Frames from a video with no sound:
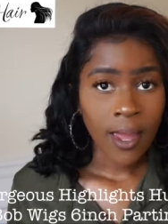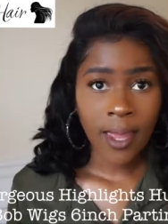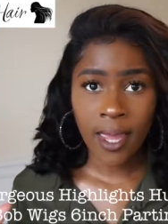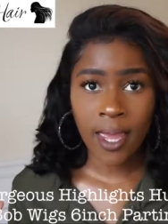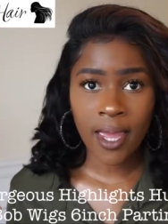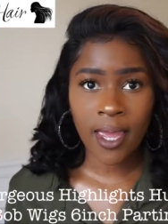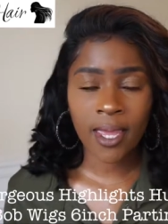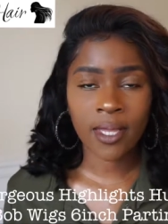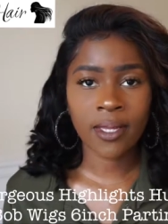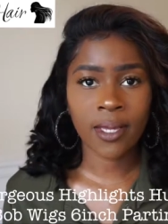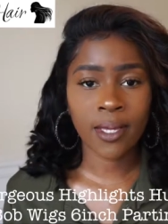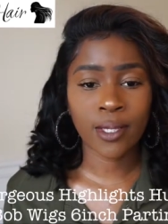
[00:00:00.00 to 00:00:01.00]

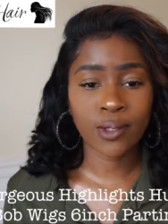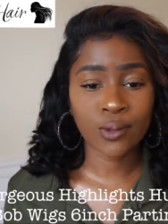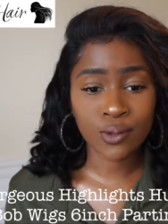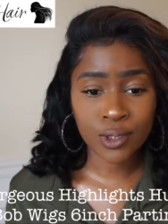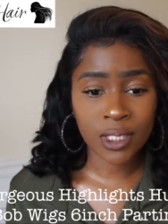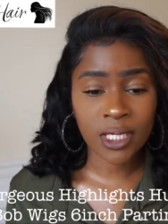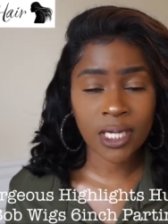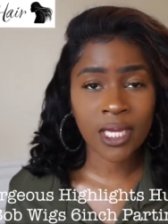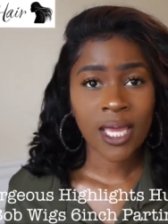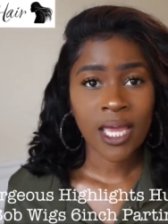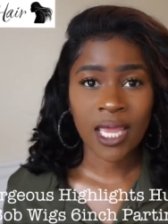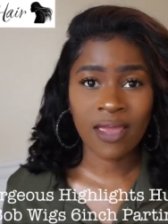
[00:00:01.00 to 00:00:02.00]
head, and usually,